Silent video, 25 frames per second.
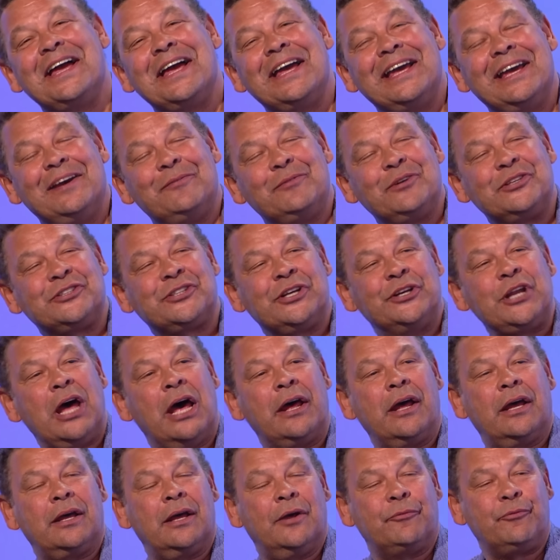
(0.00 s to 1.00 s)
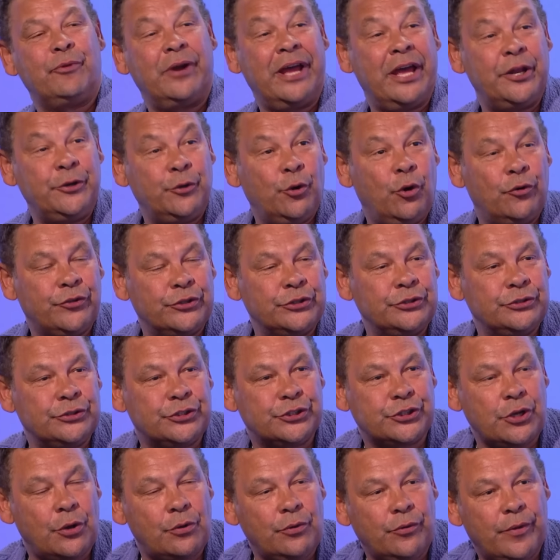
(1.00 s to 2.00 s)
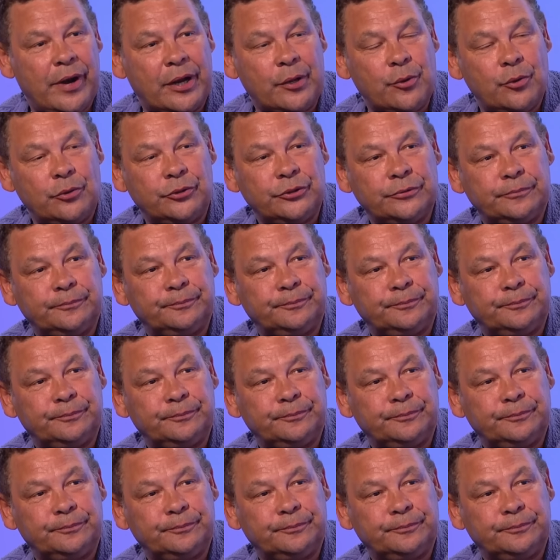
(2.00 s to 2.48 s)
It was a rare Northern Soul record.